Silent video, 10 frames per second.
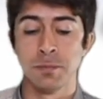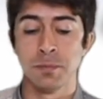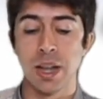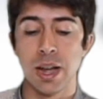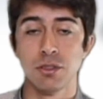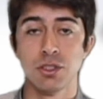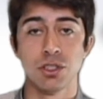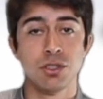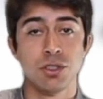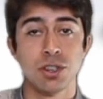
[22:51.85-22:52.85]
Now
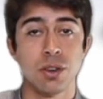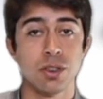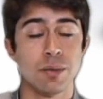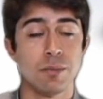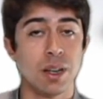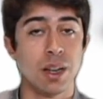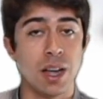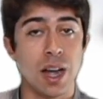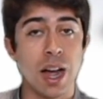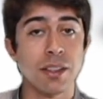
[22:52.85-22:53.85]
just to show you some
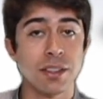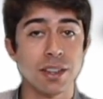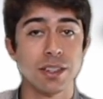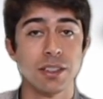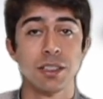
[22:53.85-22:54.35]
other